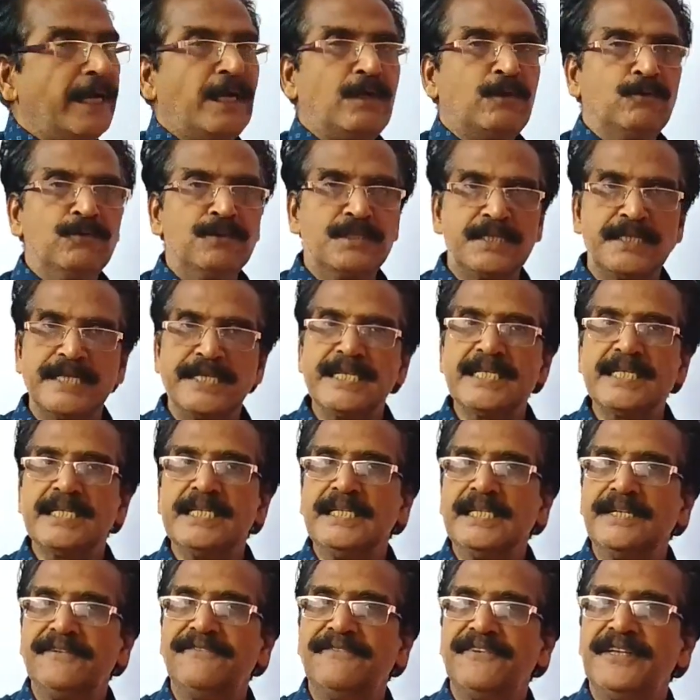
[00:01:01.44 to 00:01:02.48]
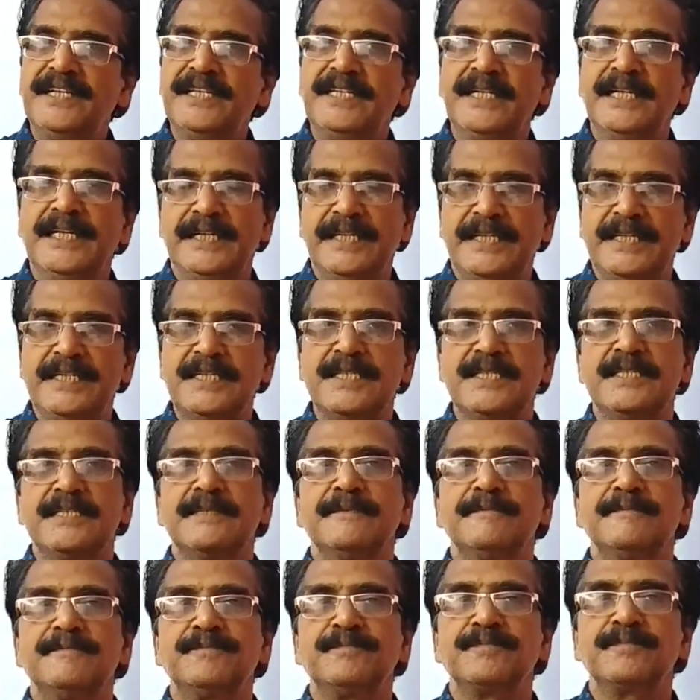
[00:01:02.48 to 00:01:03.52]
have 6 different letters,
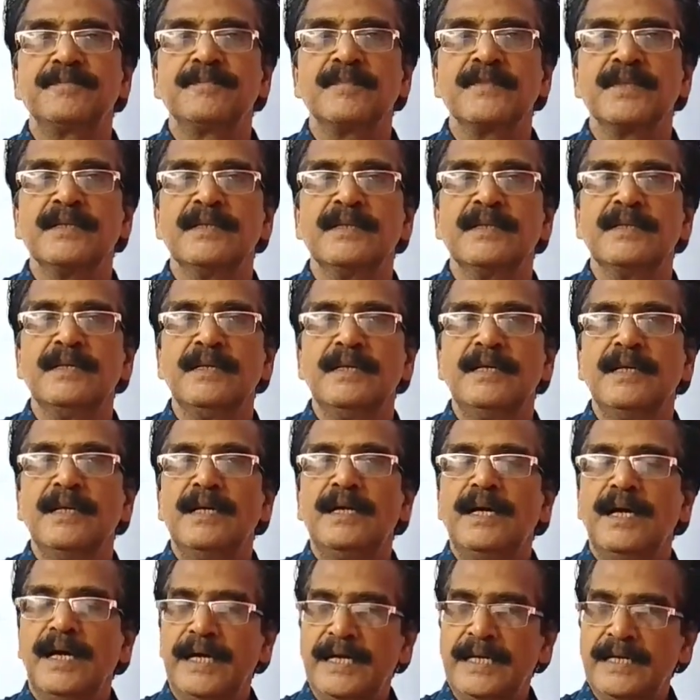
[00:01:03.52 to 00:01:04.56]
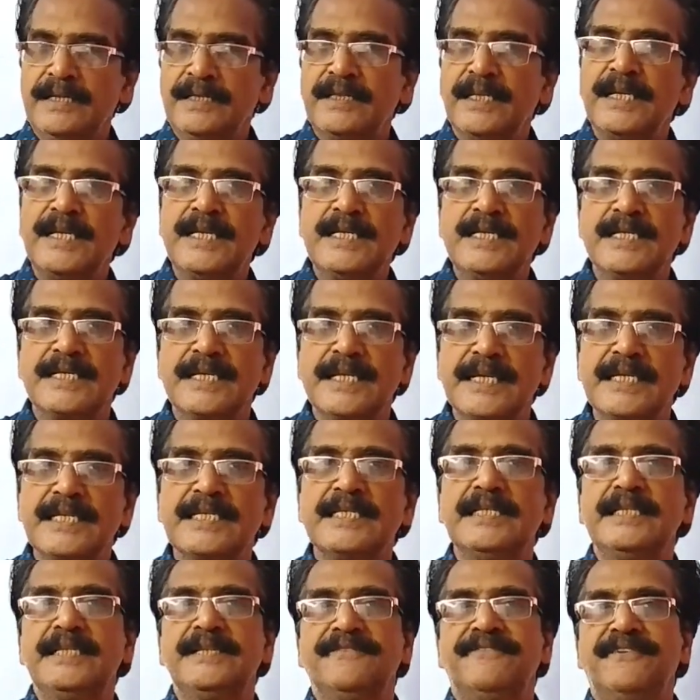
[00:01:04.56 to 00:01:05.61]
and these
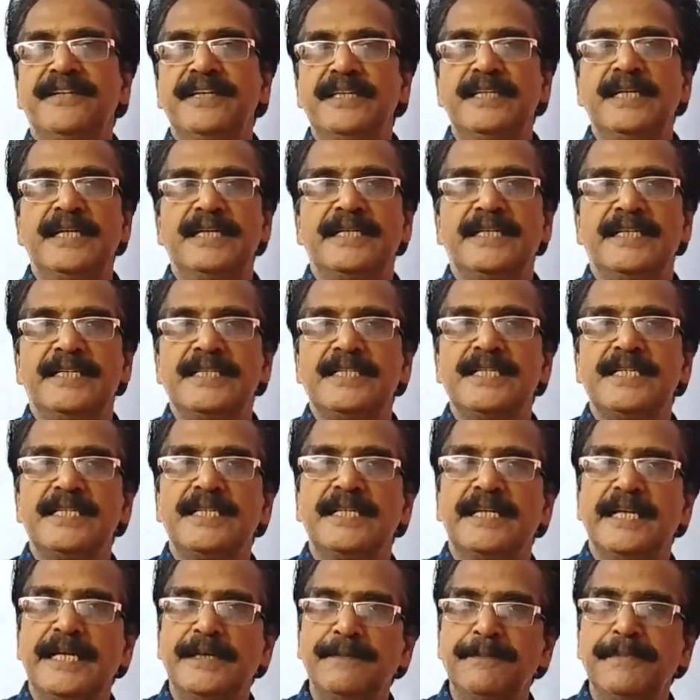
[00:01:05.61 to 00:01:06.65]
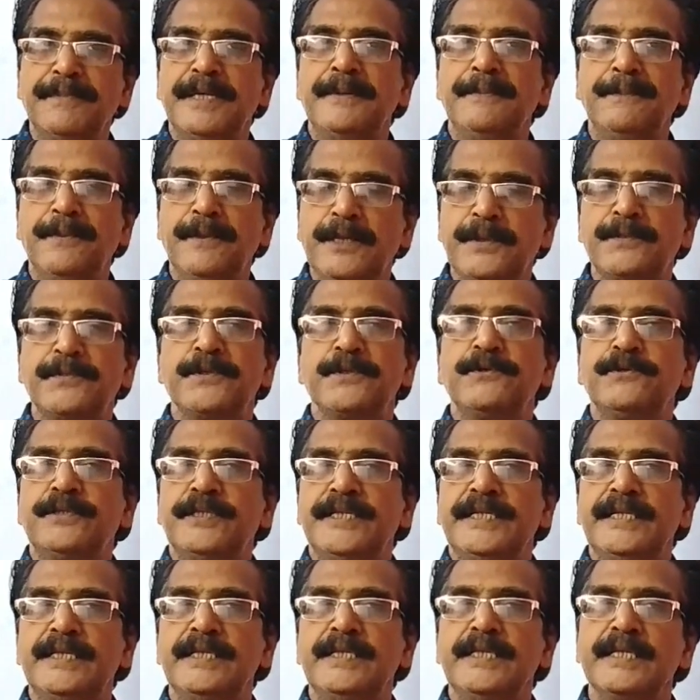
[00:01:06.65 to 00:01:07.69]
6 different letters can be
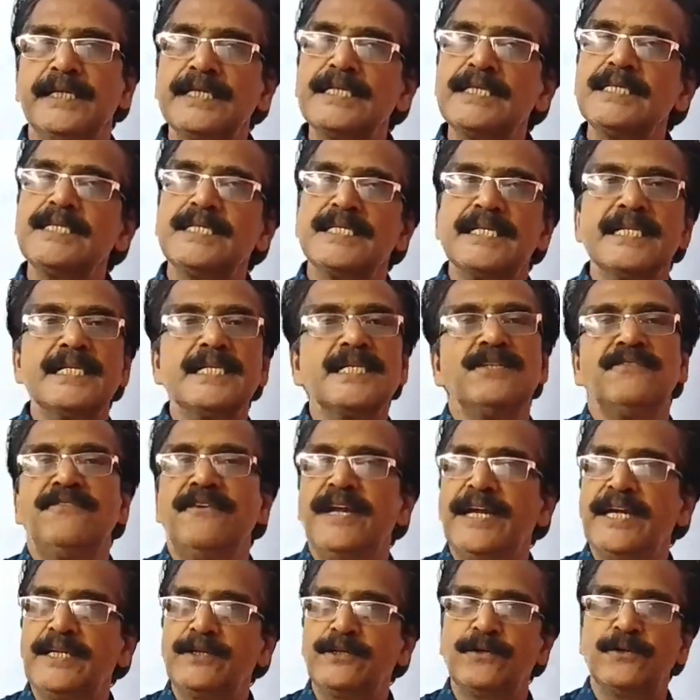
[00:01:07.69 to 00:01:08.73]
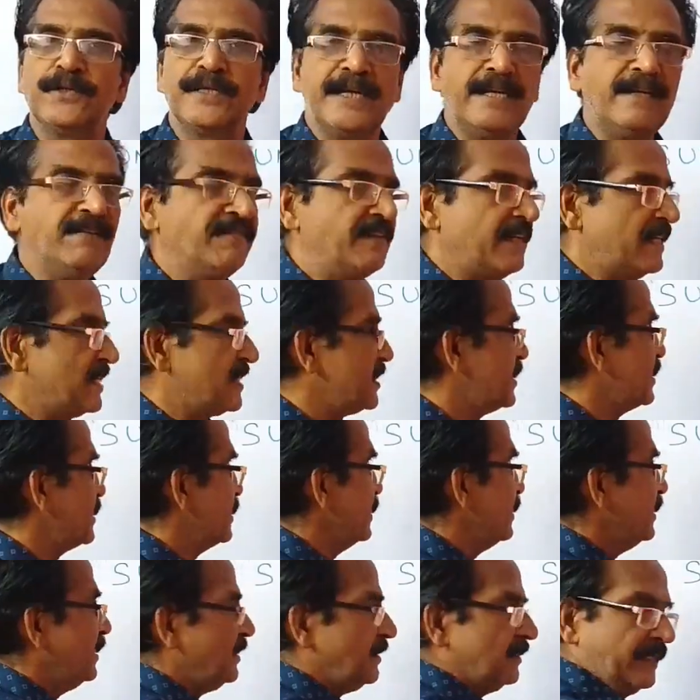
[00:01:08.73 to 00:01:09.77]
permuted in 6 factorial
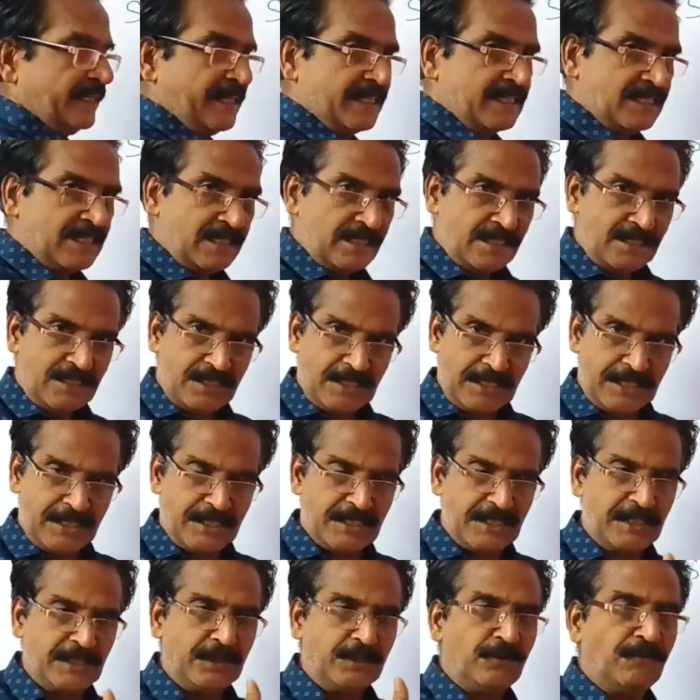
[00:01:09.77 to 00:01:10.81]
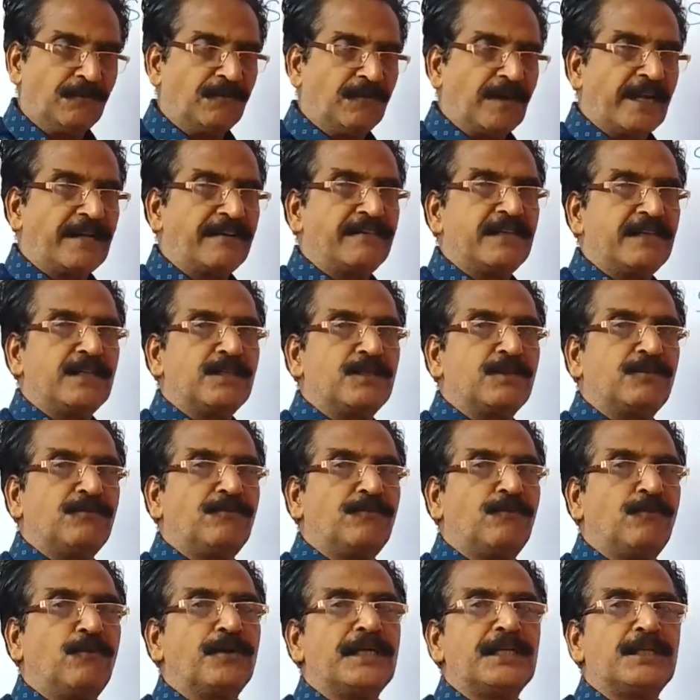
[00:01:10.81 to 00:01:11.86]
ways. That is 6 into 5
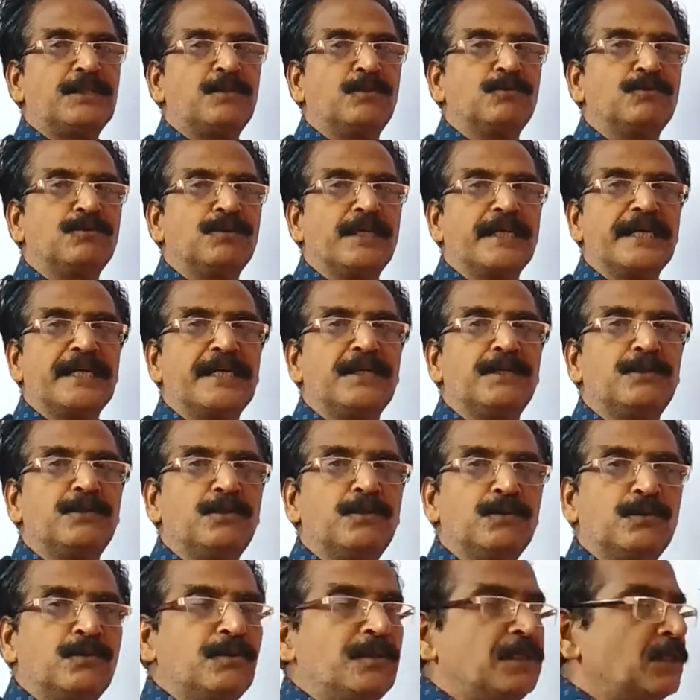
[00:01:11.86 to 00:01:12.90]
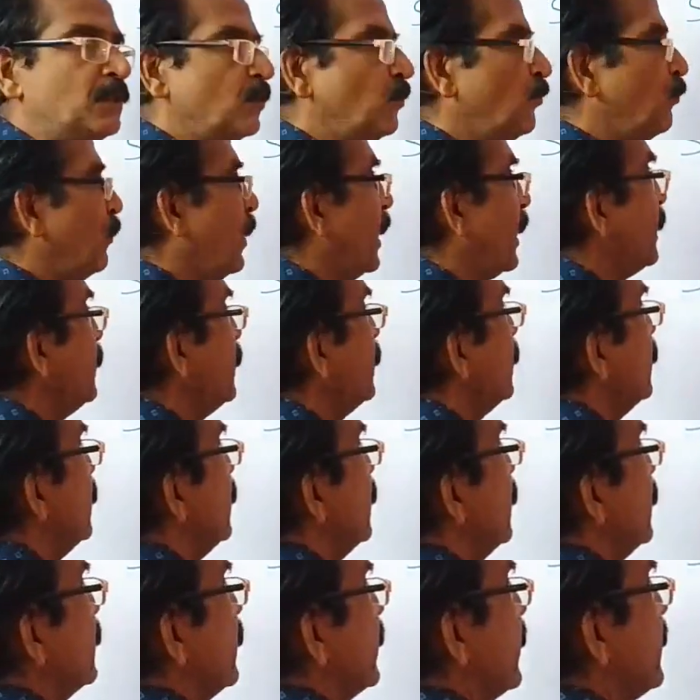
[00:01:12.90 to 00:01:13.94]
into 4 into 3 into 2 into 1.
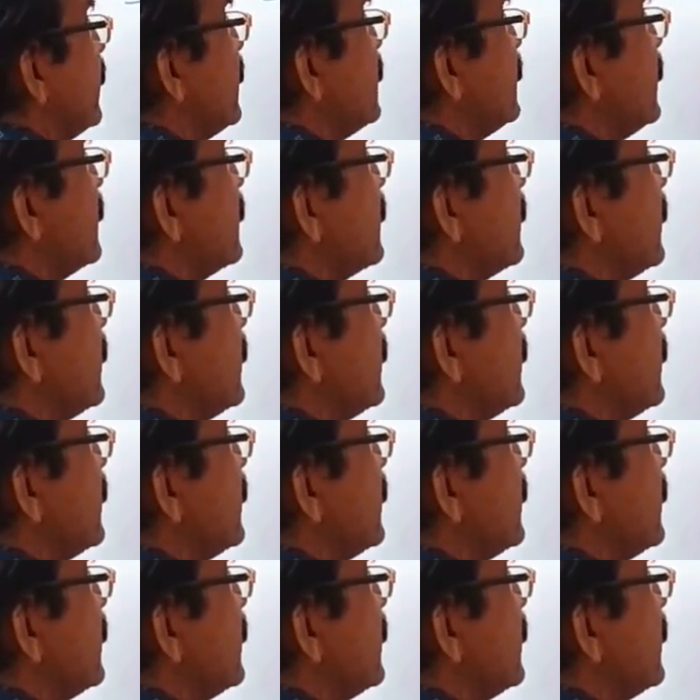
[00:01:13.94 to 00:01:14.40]
That is